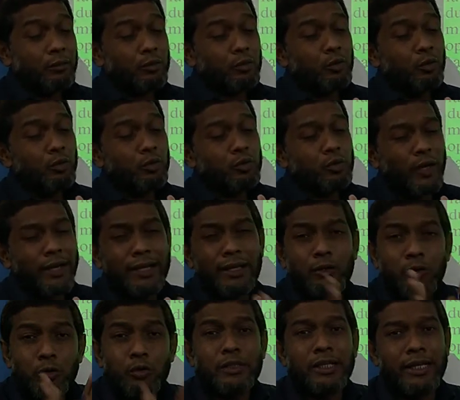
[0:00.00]
to join
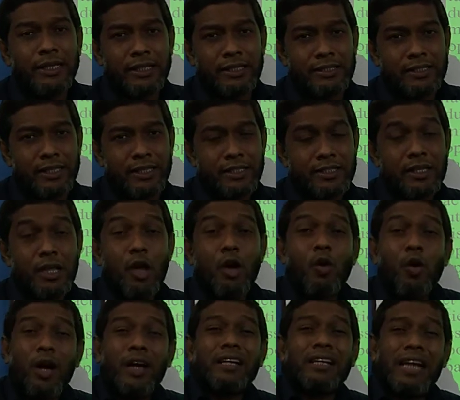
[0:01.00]
two sentences,
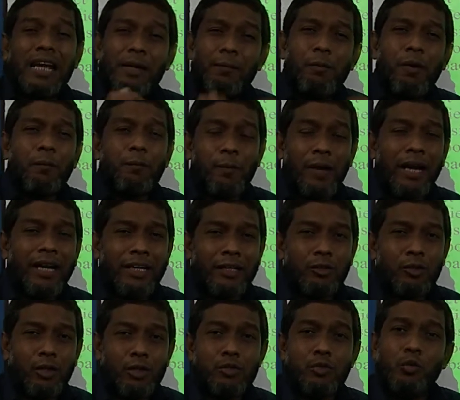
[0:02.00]
what type of
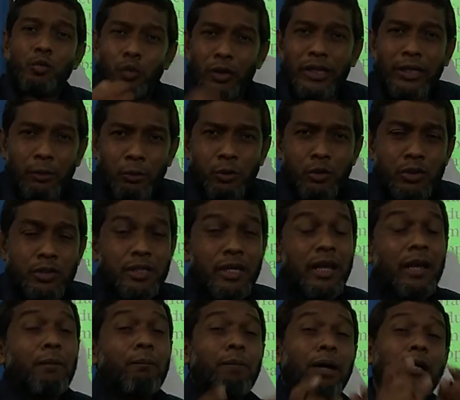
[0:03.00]
connectors we
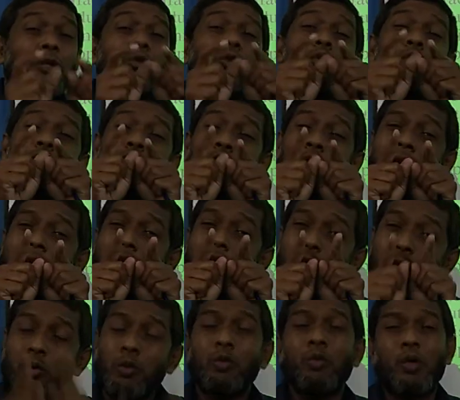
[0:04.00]
use, but to join
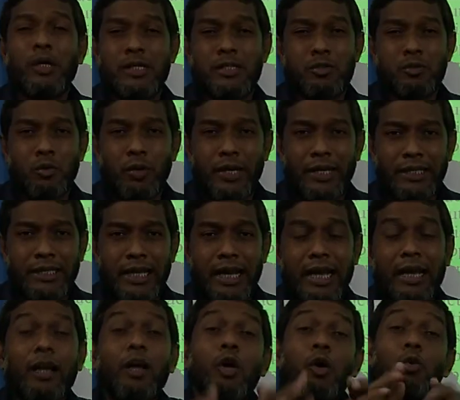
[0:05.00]
two words
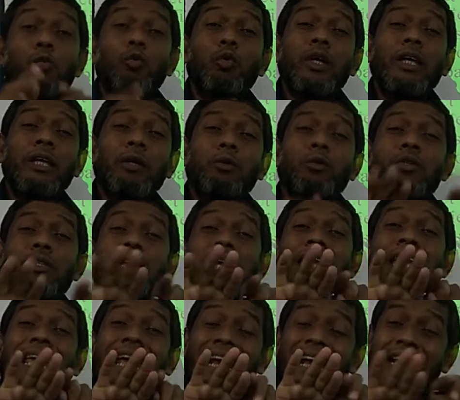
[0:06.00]
together, we use
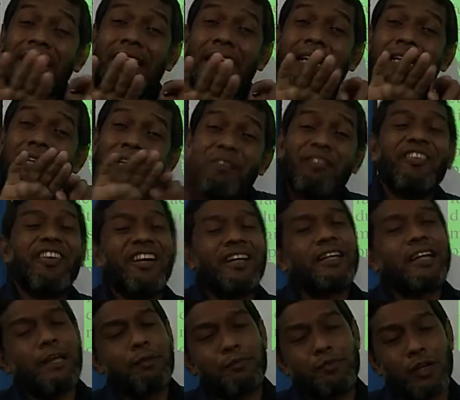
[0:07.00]
another different
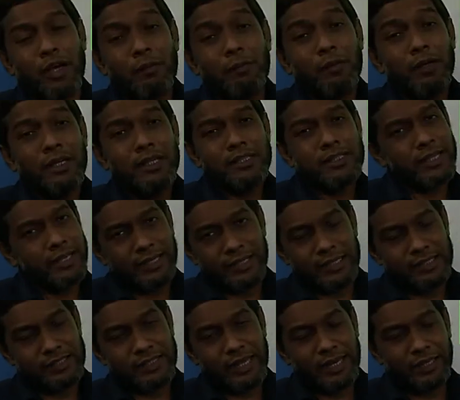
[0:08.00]
types of
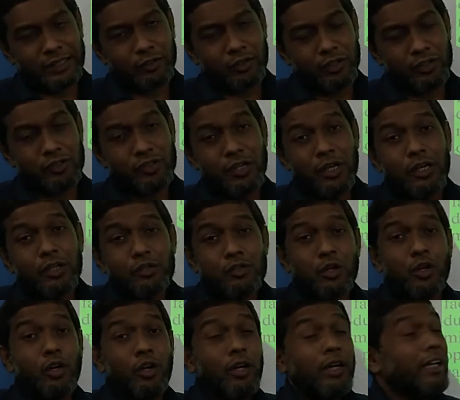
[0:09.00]
sentence connectors.
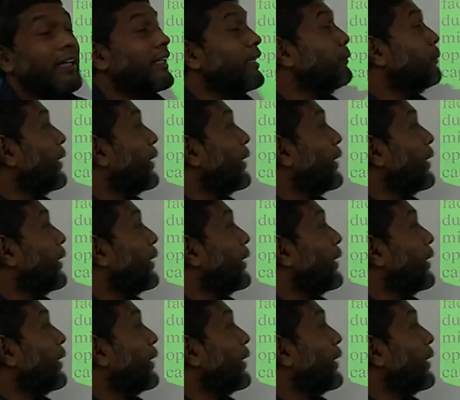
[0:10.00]
So if